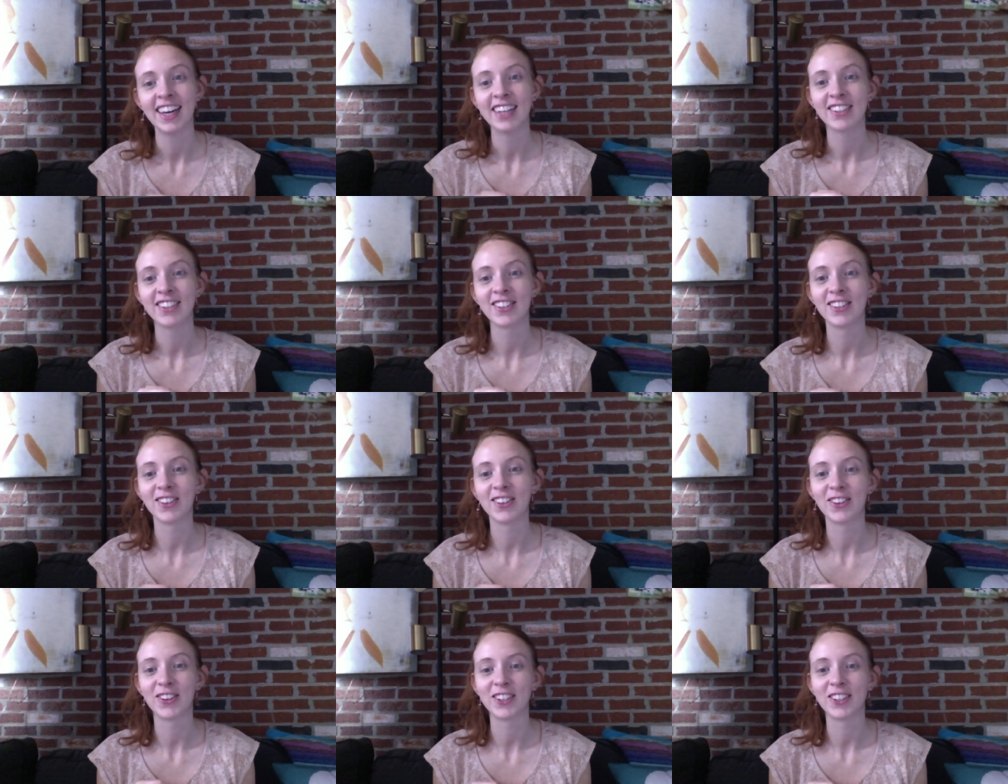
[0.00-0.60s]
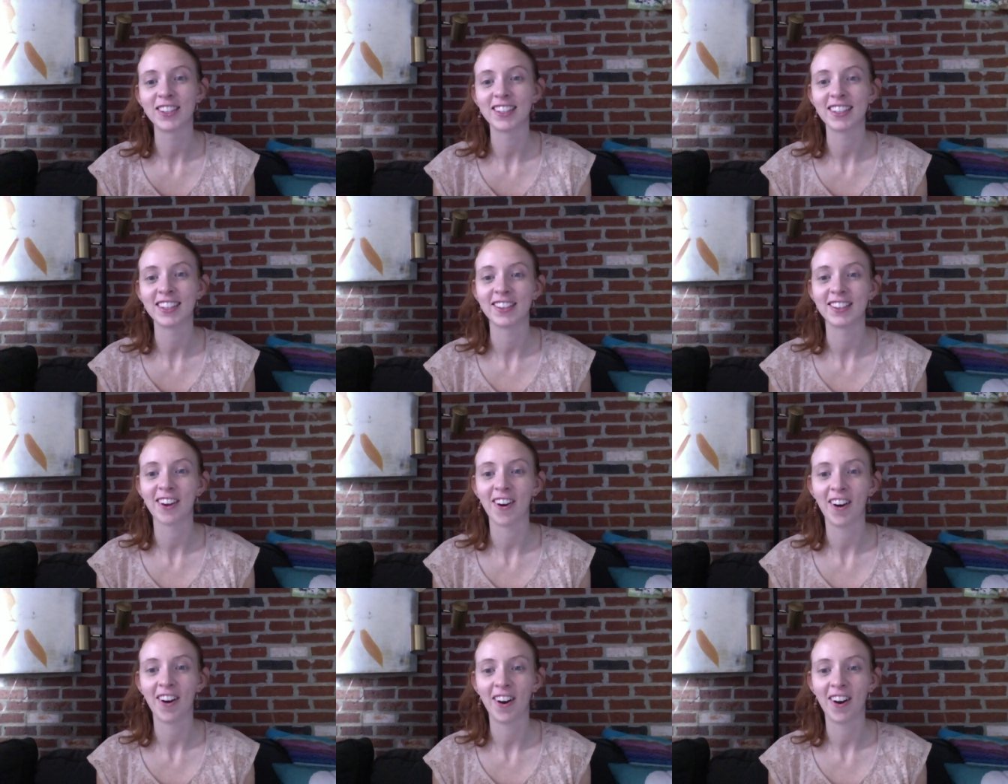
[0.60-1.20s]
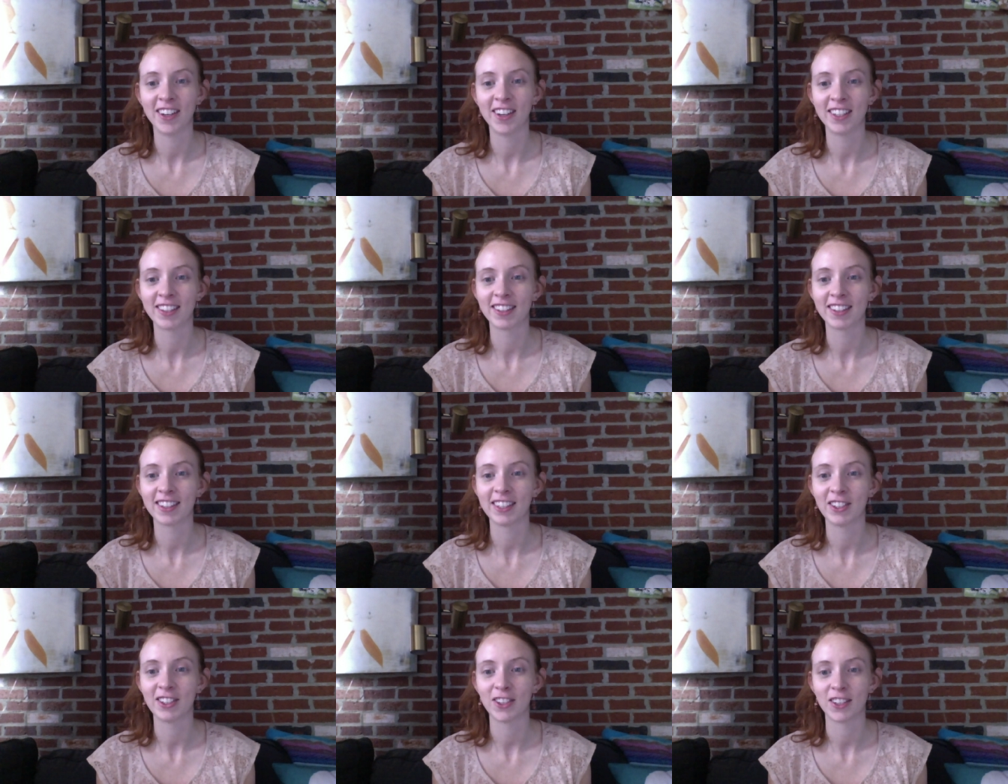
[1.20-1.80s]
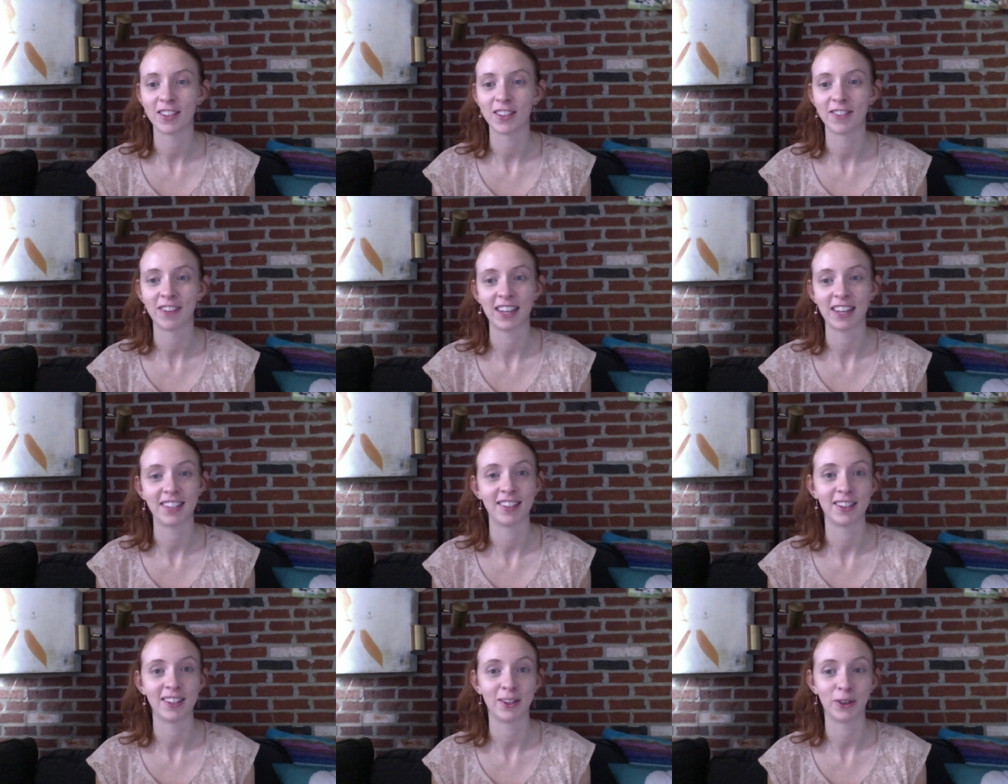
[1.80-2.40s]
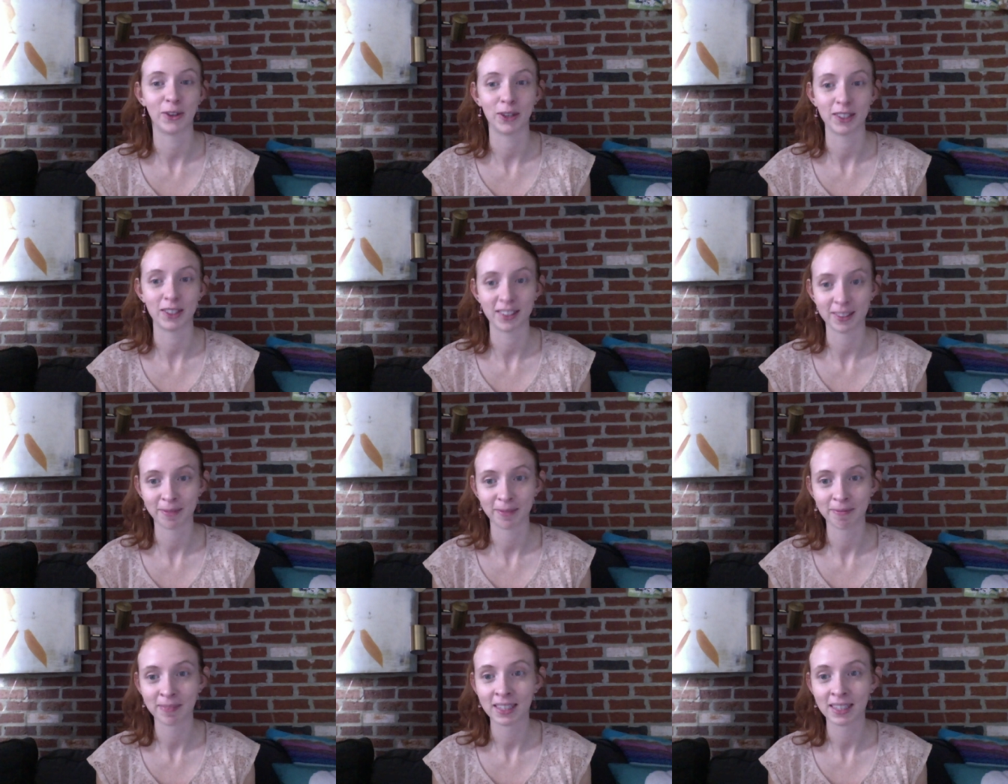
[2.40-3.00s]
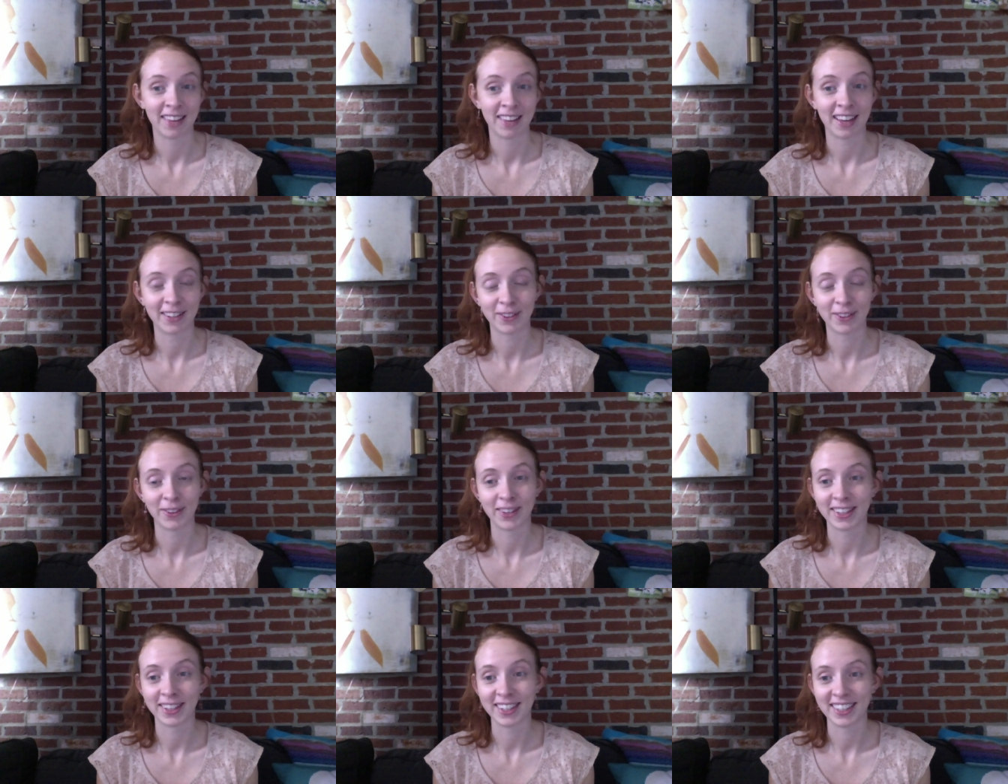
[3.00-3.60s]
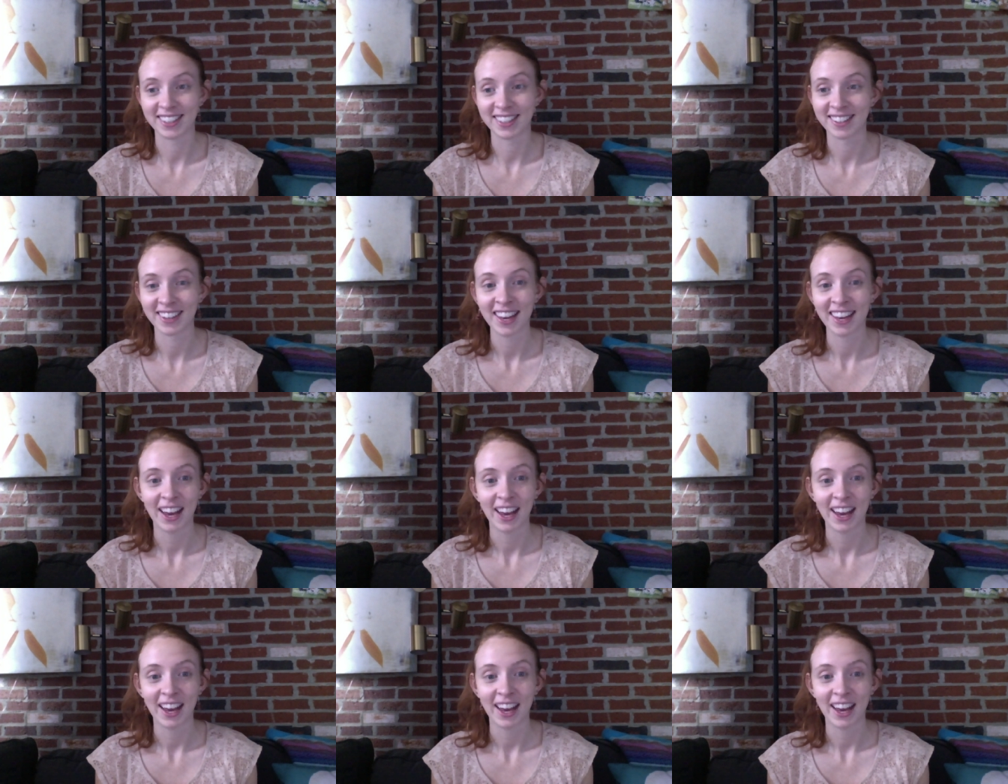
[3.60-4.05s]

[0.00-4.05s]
Snow quartz is honestly just fancy quartz. That's what it is.